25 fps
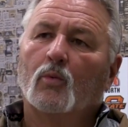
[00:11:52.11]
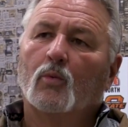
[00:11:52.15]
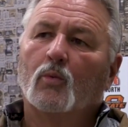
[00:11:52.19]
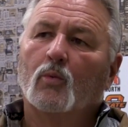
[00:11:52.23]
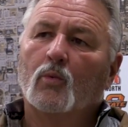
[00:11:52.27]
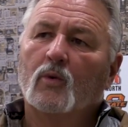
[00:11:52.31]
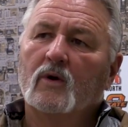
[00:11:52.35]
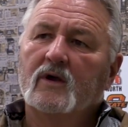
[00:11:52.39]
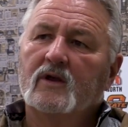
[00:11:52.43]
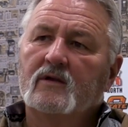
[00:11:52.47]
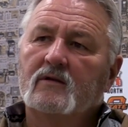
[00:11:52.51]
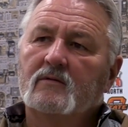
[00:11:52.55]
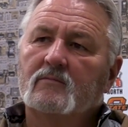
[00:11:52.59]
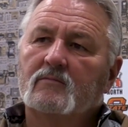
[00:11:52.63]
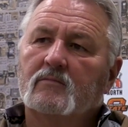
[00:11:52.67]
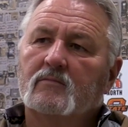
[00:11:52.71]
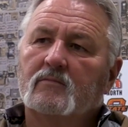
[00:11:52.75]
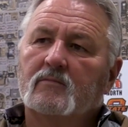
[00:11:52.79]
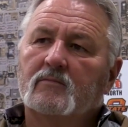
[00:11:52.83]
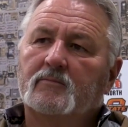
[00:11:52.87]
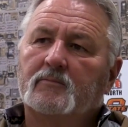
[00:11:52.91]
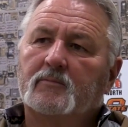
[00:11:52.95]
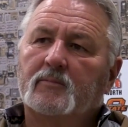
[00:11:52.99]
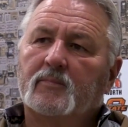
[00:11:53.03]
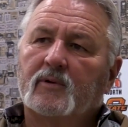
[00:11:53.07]
We
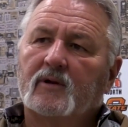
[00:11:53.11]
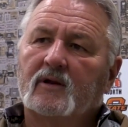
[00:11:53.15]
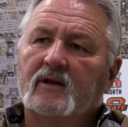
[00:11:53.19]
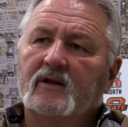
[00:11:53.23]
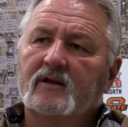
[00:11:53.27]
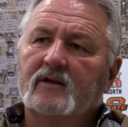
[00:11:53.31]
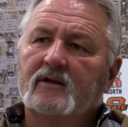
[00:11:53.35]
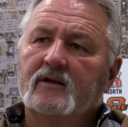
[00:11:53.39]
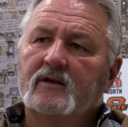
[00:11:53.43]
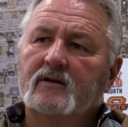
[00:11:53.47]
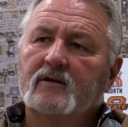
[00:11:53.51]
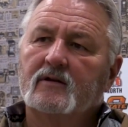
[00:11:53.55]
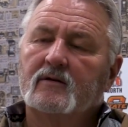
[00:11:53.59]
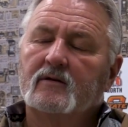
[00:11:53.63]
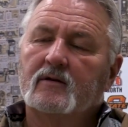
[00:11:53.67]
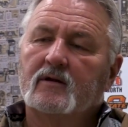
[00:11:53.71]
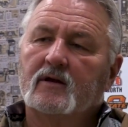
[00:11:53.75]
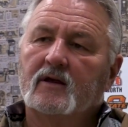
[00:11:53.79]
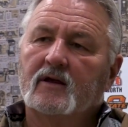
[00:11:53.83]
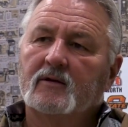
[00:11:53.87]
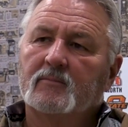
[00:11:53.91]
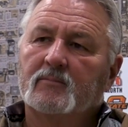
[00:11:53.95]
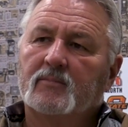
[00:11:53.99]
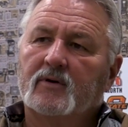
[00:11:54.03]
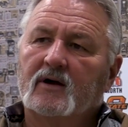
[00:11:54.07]
played
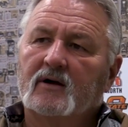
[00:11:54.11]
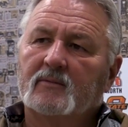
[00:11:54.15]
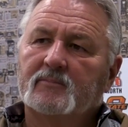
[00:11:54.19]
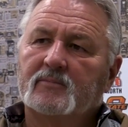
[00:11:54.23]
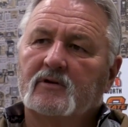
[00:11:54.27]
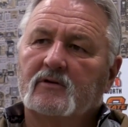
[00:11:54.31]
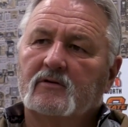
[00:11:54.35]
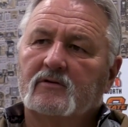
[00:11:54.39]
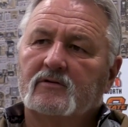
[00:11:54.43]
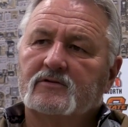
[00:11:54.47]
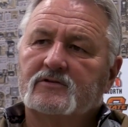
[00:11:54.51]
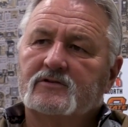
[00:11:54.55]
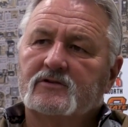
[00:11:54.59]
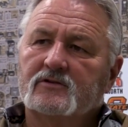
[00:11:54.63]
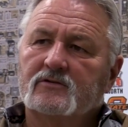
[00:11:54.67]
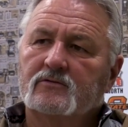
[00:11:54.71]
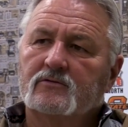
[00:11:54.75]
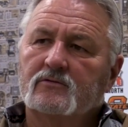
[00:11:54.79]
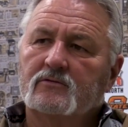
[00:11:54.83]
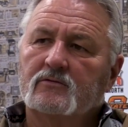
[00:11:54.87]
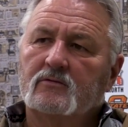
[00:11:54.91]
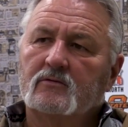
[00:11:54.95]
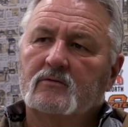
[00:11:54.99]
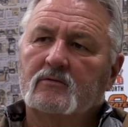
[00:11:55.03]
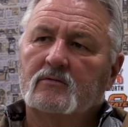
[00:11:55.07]
a popular
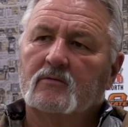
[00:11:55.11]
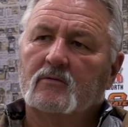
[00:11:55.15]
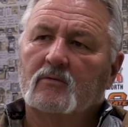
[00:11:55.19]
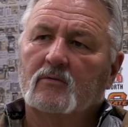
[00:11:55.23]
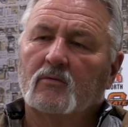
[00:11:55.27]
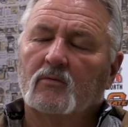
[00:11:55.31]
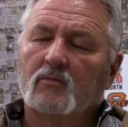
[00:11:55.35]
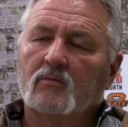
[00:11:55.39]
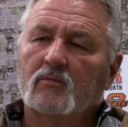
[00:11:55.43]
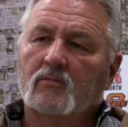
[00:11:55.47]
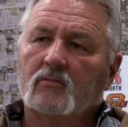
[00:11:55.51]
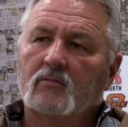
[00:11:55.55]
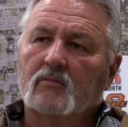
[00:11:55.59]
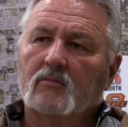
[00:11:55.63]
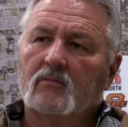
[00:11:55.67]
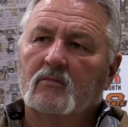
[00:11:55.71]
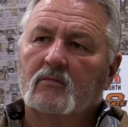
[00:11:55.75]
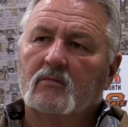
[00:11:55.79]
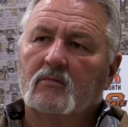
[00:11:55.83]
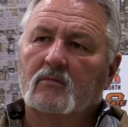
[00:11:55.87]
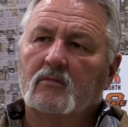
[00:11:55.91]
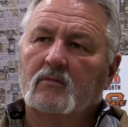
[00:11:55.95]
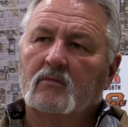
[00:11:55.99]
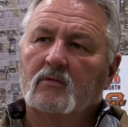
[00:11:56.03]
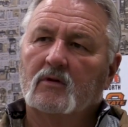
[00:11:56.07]
tune
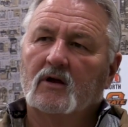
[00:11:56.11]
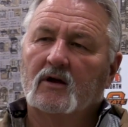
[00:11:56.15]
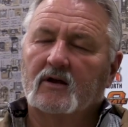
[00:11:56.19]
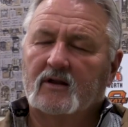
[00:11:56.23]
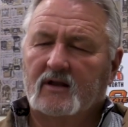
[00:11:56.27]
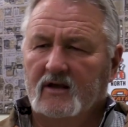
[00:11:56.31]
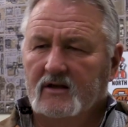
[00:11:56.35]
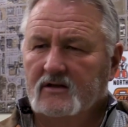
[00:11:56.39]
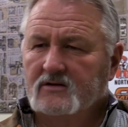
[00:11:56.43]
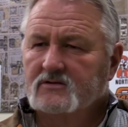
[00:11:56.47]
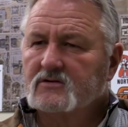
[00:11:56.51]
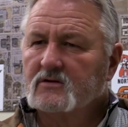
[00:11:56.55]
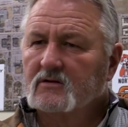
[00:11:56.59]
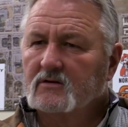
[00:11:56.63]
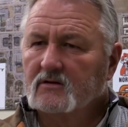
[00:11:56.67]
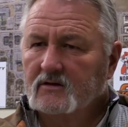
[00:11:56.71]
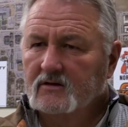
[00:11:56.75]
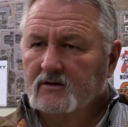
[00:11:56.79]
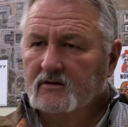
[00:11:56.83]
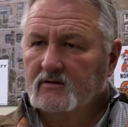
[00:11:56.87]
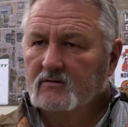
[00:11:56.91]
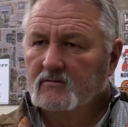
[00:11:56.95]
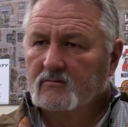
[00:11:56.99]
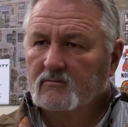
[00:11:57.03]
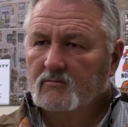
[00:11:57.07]

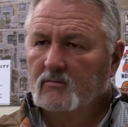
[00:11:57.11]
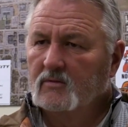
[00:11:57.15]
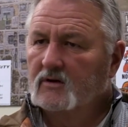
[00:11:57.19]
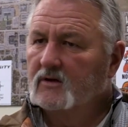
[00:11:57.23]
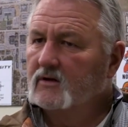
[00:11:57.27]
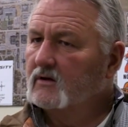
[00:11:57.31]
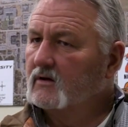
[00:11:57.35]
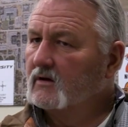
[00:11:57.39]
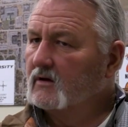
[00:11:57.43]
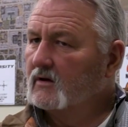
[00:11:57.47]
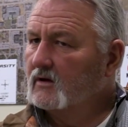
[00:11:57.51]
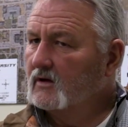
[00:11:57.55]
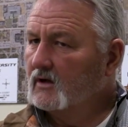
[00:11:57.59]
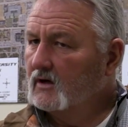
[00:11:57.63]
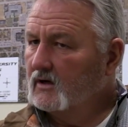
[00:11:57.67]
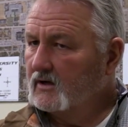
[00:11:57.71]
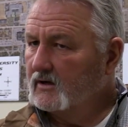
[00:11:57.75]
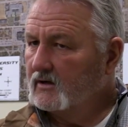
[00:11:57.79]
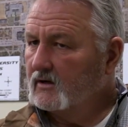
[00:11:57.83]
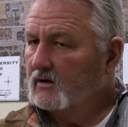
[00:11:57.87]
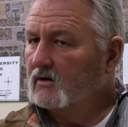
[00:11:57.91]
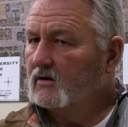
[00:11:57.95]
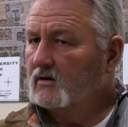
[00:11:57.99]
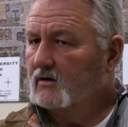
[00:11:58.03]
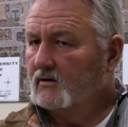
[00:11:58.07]
occasionally, but
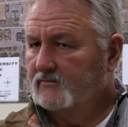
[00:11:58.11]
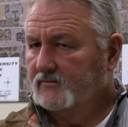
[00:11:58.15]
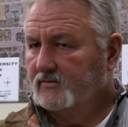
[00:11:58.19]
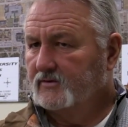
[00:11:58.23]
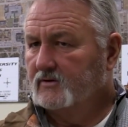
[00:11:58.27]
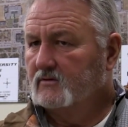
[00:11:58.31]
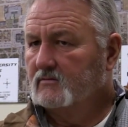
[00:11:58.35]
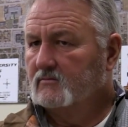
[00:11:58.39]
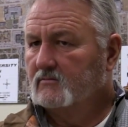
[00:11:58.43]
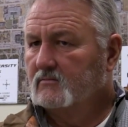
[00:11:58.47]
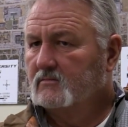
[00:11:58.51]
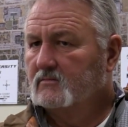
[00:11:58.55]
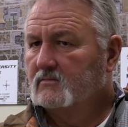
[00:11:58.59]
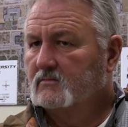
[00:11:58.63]
not often.